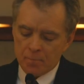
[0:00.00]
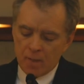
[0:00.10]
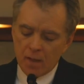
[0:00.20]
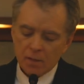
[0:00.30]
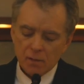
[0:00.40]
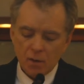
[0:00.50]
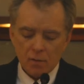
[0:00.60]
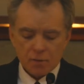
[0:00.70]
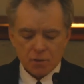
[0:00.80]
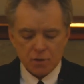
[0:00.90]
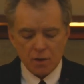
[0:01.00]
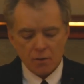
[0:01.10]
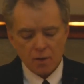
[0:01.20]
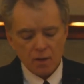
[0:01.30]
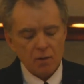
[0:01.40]
And he loved
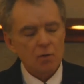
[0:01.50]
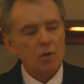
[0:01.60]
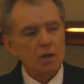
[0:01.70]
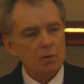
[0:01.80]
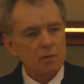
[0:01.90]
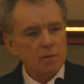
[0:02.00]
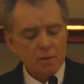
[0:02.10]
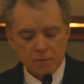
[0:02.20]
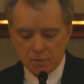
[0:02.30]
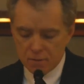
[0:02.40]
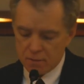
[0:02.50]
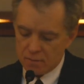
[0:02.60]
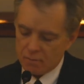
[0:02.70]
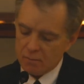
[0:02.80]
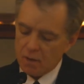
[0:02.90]
sharing our choir with others.
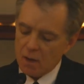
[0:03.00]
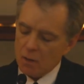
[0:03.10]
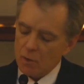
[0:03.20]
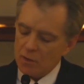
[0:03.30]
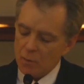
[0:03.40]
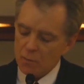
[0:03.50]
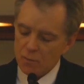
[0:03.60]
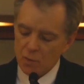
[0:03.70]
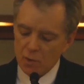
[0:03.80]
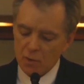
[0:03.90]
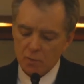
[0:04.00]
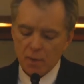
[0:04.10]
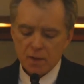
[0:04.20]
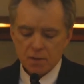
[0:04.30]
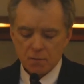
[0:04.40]
When they performed a
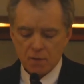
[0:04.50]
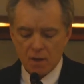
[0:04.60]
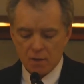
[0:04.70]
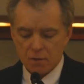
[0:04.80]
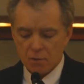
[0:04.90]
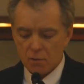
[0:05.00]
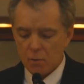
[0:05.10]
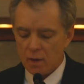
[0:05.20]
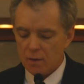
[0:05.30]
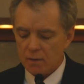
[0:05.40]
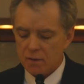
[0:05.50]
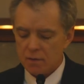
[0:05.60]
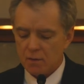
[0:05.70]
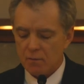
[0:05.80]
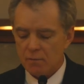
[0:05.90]
best of concert, Greg
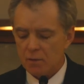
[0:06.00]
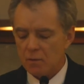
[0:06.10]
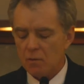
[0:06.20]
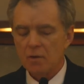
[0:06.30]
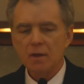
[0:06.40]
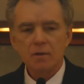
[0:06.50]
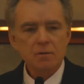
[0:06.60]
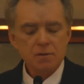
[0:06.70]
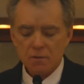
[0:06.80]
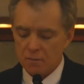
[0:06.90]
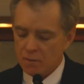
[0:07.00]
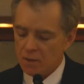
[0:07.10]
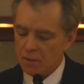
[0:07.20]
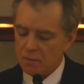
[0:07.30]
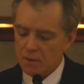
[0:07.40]
enlisted our friend Corey Anderson to
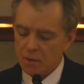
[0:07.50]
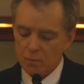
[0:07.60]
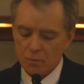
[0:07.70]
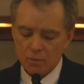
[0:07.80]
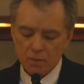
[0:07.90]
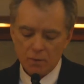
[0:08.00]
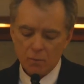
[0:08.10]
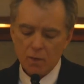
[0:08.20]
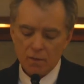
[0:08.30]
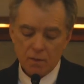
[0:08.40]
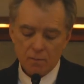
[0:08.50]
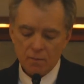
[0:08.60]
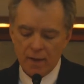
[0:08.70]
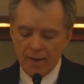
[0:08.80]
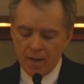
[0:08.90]
videotape it with him
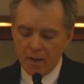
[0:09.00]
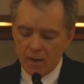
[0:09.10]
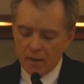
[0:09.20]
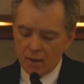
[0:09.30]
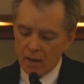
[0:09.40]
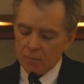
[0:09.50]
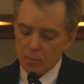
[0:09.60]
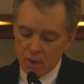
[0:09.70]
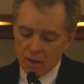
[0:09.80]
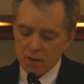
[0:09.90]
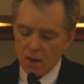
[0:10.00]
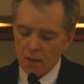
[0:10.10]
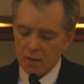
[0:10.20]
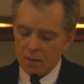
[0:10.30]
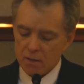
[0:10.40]
and me to
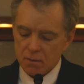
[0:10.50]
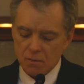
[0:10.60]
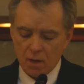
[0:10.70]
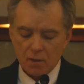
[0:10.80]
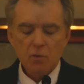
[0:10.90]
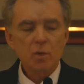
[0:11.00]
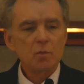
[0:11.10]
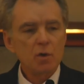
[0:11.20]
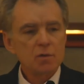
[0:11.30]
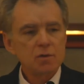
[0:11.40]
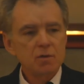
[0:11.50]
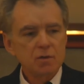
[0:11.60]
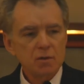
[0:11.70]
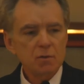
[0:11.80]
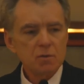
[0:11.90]
edit it so that it could be posted
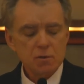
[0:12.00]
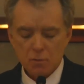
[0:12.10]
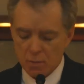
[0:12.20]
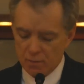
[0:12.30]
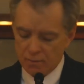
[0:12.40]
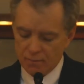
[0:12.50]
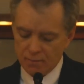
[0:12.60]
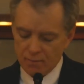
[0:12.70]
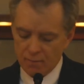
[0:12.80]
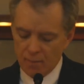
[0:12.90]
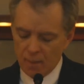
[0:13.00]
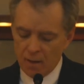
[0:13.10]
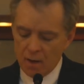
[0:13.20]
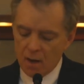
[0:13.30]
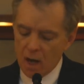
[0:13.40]
to YouTube.
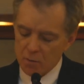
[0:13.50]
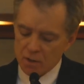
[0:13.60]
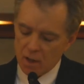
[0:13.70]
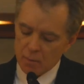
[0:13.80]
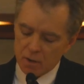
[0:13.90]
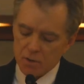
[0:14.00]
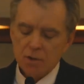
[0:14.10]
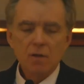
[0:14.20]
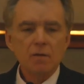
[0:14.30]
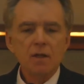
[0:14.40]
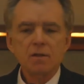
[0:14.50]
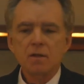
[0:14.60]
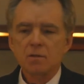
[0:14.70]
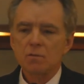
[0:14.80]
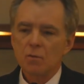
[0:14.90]
I was happy to share that
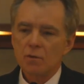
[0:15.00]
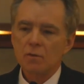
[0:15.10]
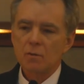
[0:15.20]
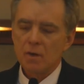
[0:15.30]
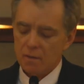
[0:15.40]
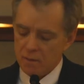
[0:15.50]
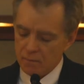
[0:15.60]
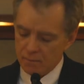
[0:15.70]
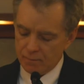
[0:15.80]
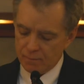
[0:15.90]
sense of wonder with him.